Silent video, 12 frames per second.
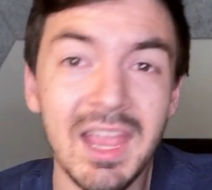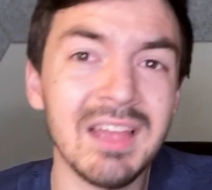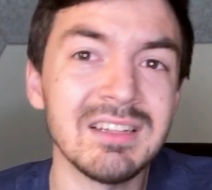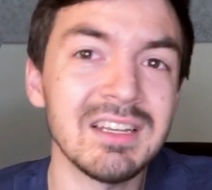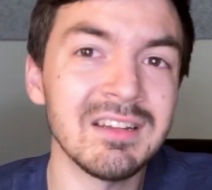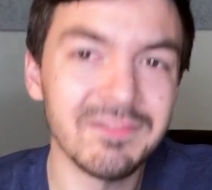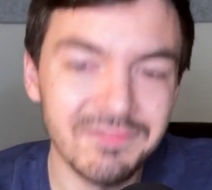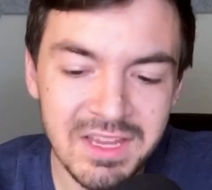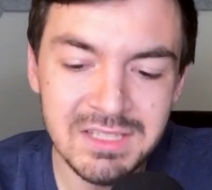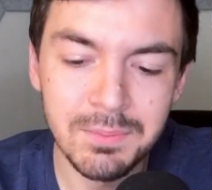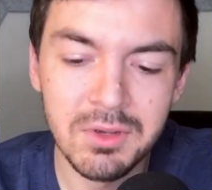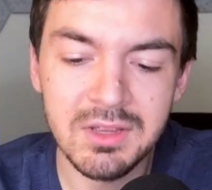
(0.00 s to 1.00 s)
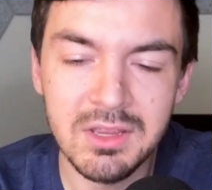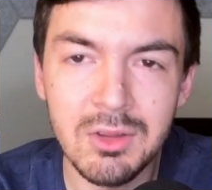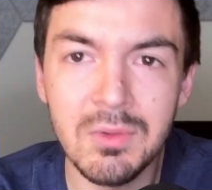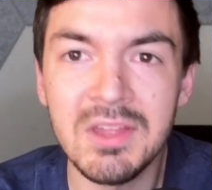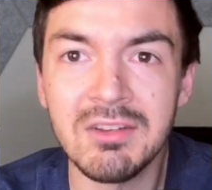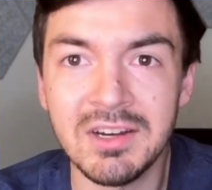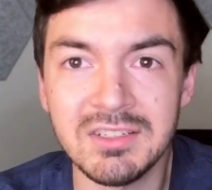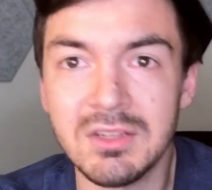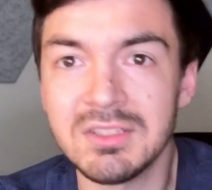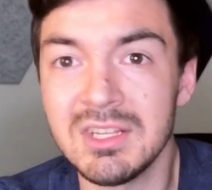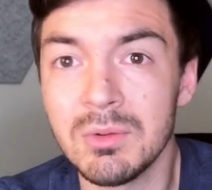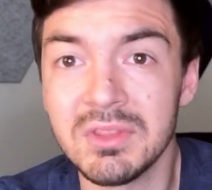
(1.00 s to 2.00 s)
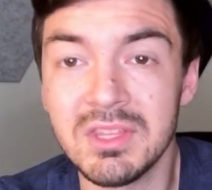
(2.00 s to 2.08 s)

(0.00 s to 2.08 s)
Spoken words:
And in Facebook, you either had to deal with